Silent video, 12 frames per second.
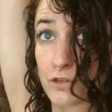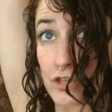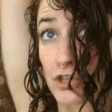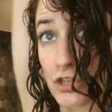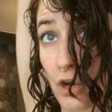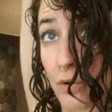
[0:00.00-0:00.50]

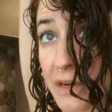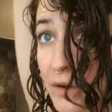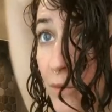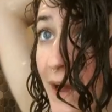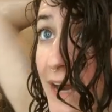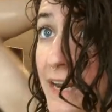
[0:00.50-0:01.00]

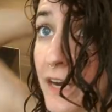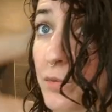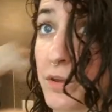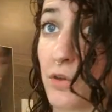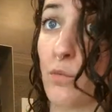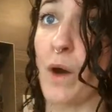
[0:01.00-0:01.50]
soaking wet hair
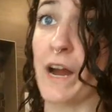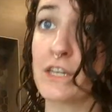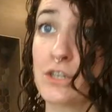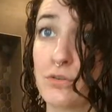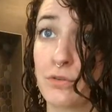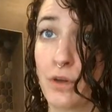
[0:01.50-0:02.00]
with a
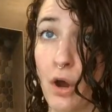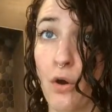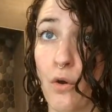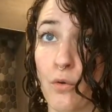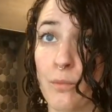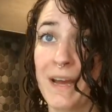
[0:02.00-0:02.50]
wide-tooth
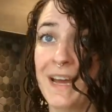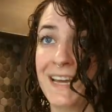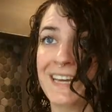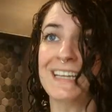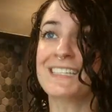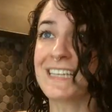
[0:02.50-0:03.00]
comb
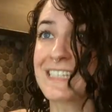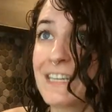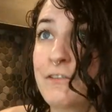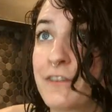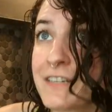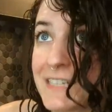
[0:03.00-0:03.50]
is a
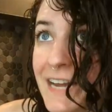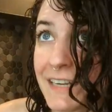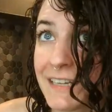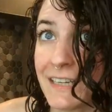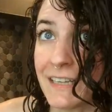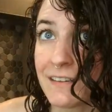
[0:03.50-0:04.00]
different
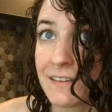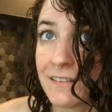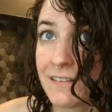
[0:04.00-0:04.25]
technique.